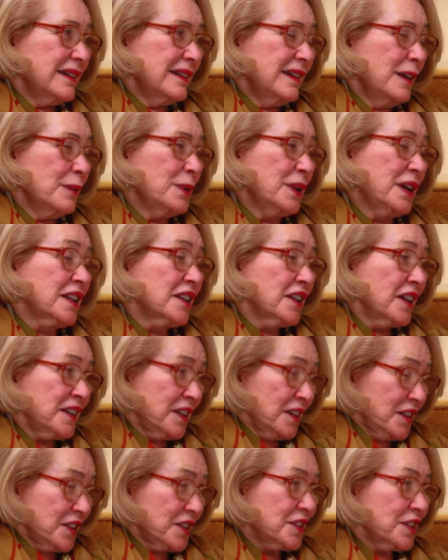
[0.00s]
And we
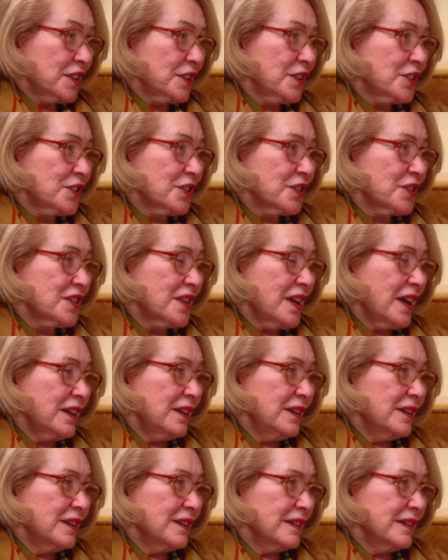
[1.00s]
collected the signatures that
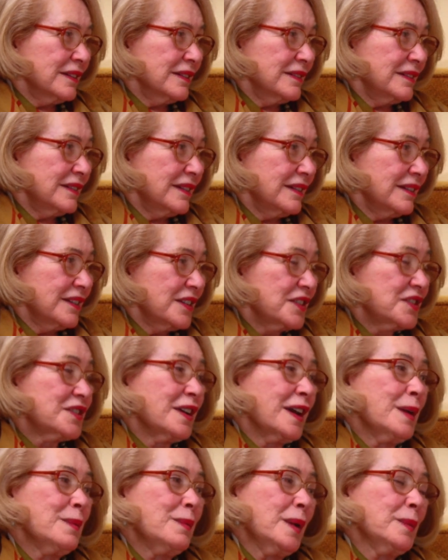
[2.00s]
year. This
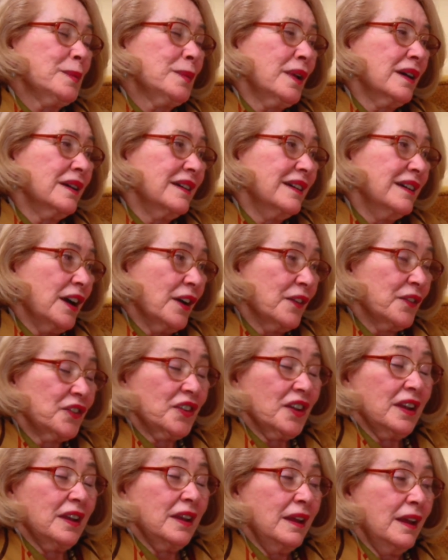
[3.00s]
time Hemlock of
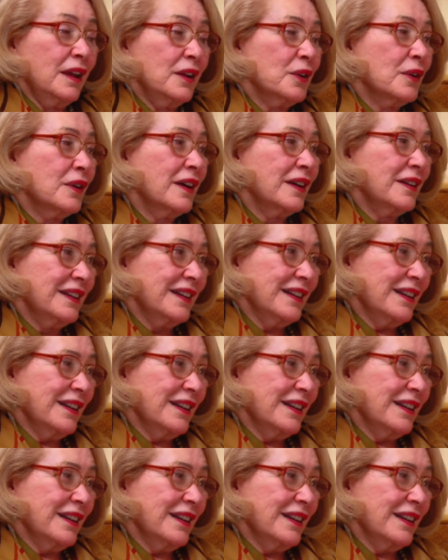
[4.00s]
San Diego got